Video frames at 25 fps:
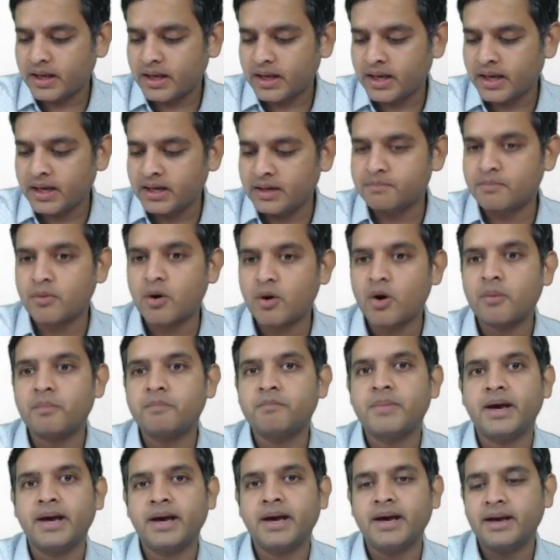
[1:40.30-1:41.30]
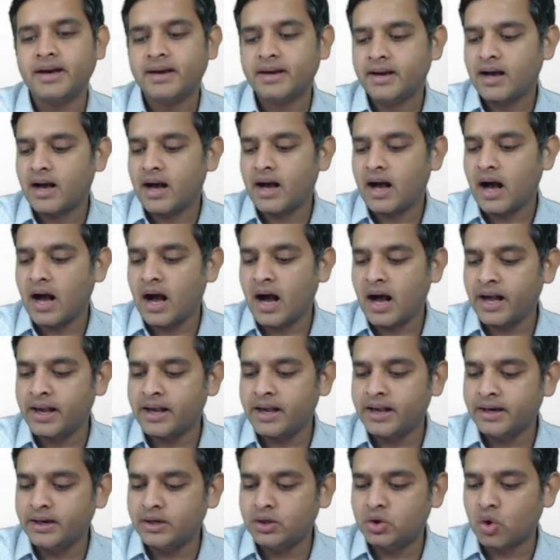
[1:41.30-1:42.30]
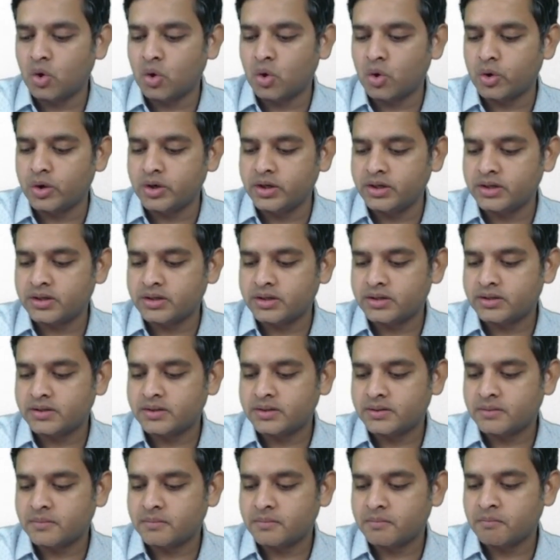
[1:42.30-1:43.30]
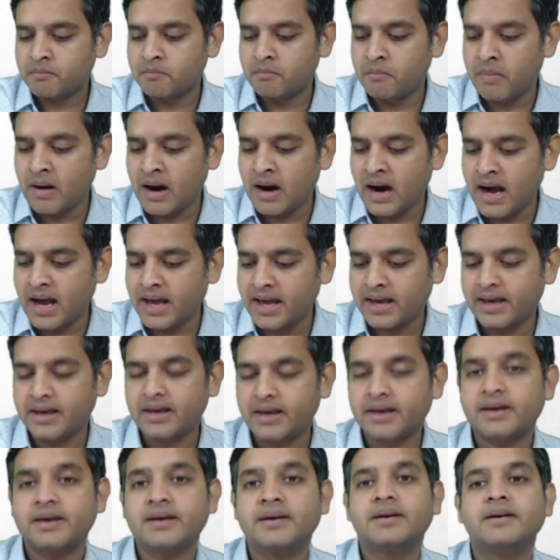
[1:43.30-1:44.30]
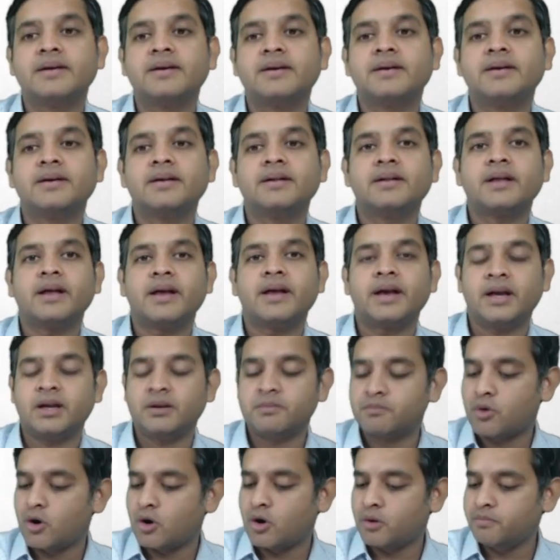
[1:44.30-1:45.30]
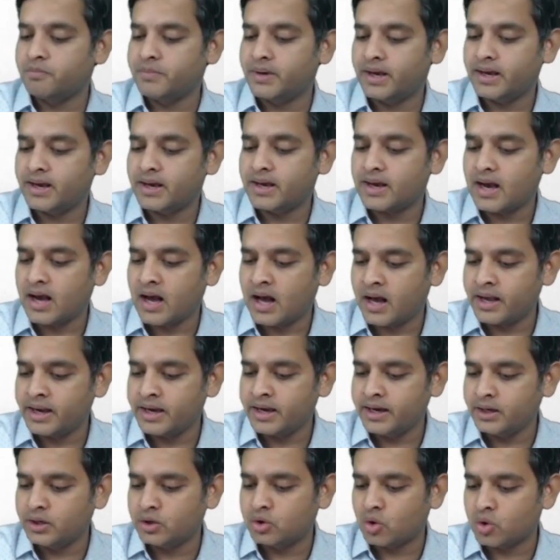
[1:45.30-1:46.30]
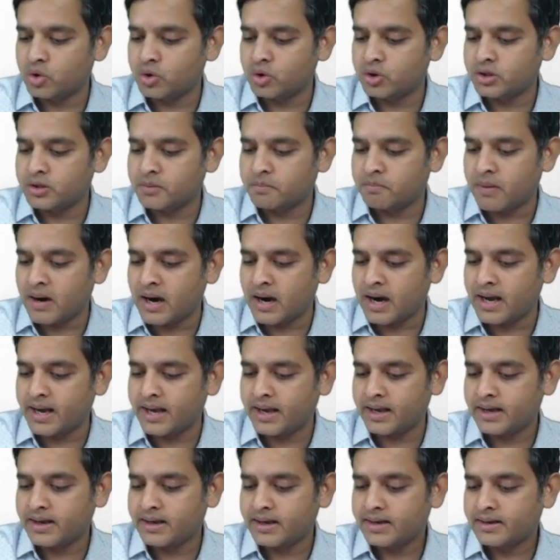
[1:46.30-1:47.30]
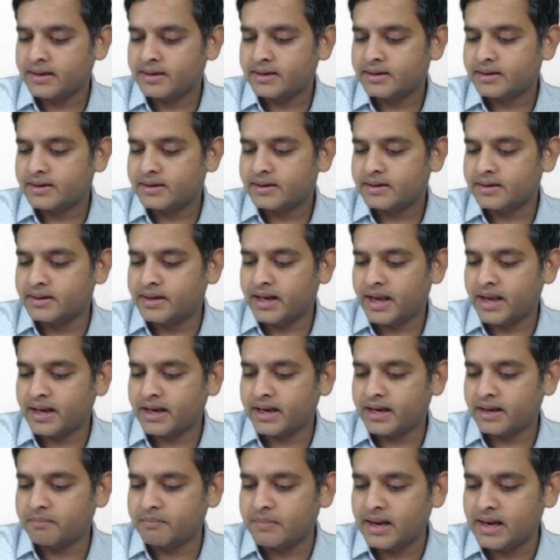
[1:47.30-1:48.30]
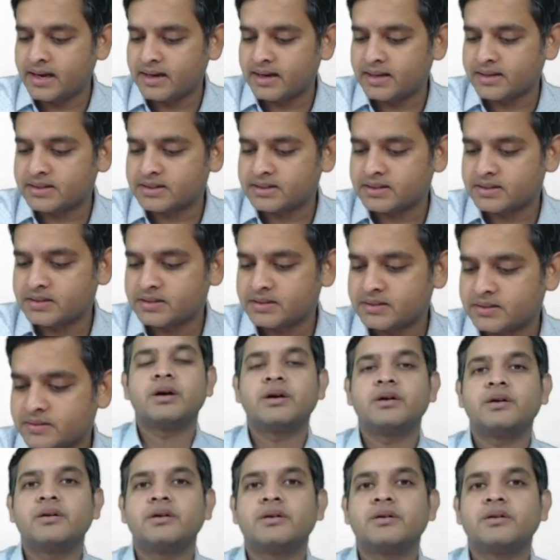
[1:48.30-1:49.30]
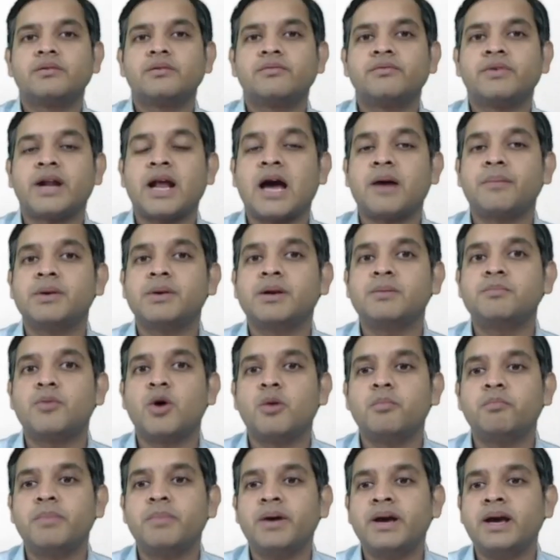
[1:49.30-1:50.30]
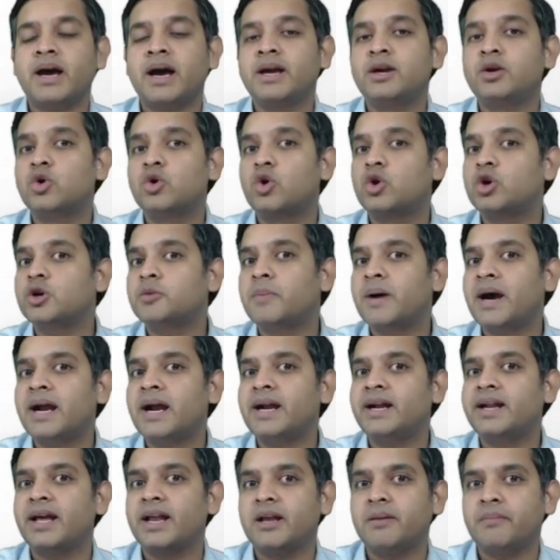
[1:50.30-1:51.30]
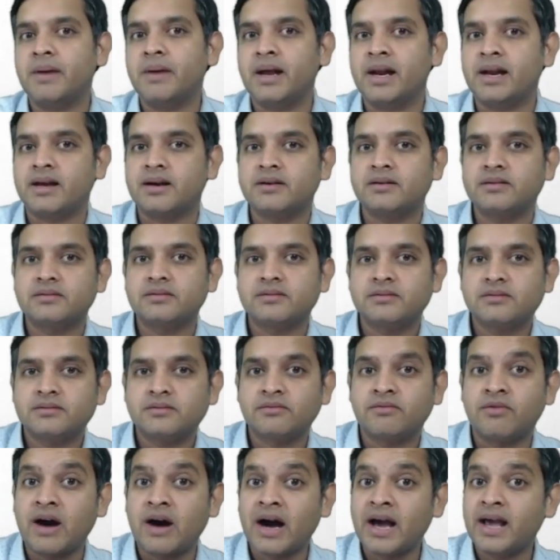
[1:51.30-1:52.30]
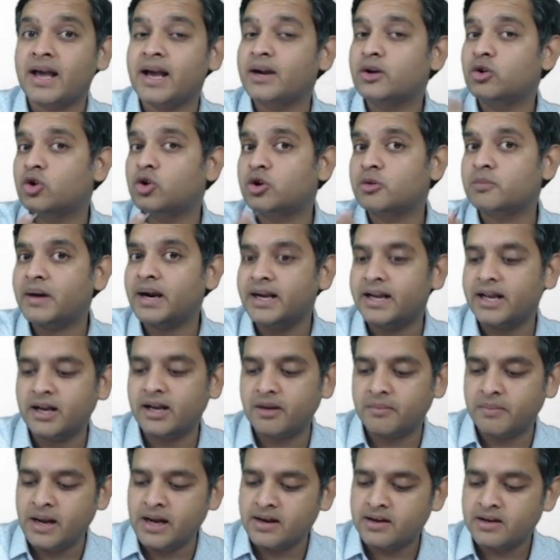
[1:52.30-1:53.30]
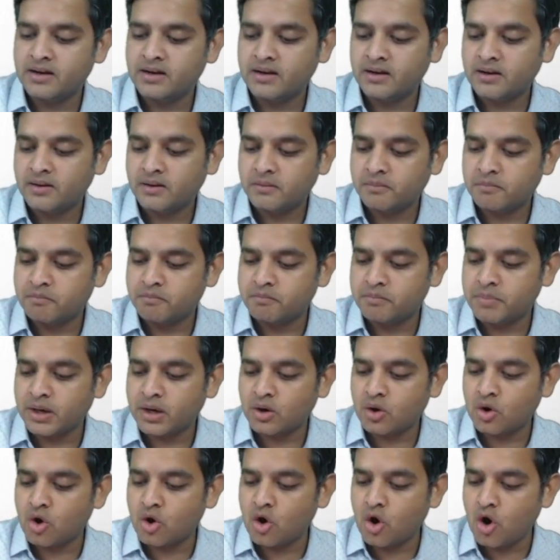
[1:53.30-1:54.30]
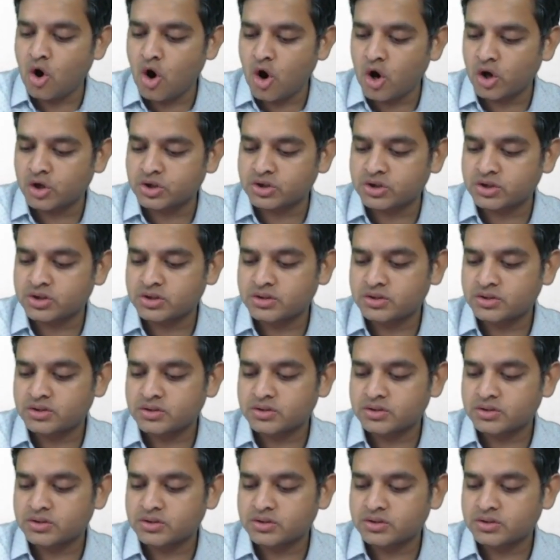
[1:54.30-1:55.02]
In Bombay, I don't buy. In Bombay, I don't buy dairy milks. When I'm in Bombay, I don't buy dairy milk. Why I don't buy dairy milk? Because